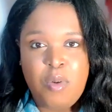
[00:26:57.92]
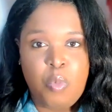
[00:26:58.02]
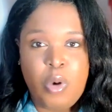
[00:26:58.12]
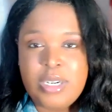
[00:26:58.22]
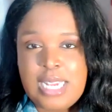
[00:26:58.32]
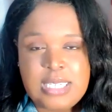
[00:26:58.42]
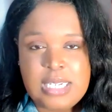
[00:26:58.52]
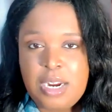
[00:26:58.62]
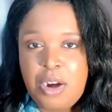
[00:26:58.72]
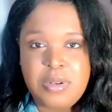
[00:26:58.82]
worst case
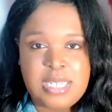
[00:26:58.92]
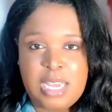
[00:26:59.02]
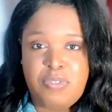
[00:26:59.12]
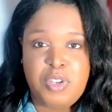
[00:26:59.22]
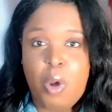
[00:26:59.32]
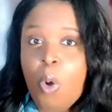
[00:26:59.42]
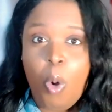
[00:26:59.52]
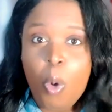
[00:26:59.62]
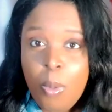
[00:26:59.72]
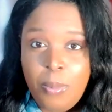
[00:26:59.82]
scenario is that you have to go
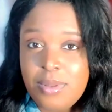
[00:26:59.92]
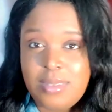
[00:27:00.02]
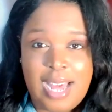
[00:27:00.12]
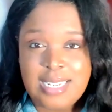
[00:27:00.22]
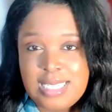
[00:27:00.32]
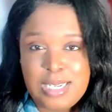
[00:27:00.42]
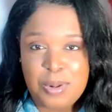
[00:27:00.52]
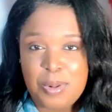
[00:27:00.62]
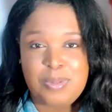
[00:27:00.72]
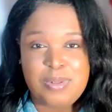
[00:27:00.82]
home. That's,
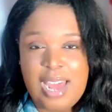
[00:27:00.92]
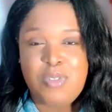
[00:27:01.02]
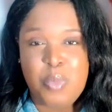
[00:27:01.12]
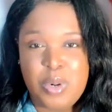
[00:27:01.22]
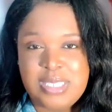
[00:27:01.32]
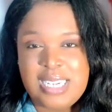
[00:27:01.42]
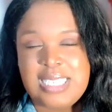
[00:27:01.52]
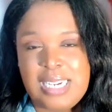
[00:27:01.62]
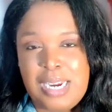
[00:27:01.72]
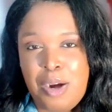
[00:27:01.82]
kind of the worst case
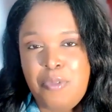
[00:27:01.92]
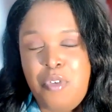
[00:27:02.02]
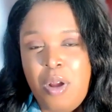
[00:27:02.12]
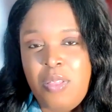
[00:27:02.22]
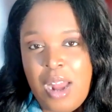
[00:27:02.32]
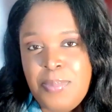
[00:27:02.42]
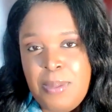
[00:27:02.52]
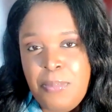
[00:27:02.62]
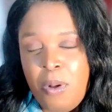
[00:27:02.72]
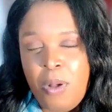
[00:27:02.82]
scenario. For a lot of
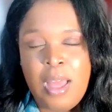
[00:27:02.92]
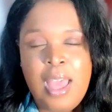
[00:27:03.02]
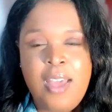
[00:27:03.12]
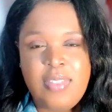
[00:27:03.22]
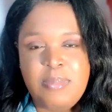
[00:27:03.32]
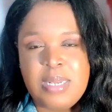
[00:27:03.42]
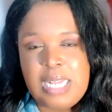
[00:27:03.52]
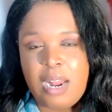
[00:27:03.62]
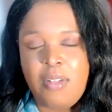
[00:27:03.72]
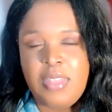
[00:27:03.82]
people, they miss
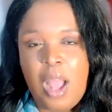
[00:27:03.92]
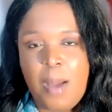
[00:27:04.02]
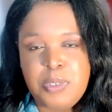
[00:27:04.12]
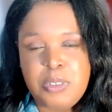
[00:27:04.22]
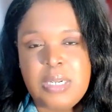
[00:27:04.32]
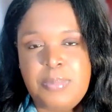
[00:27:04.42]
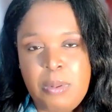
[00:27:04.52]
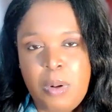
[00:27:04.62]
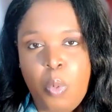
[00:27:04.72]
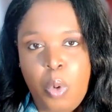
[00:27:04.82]
out on the opportunity to be
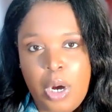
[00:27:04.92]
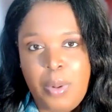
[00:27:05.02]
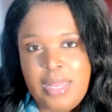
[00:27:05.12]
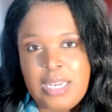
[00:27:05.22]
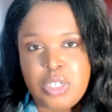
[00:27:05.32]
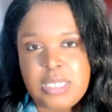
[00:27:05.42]
able to work where they just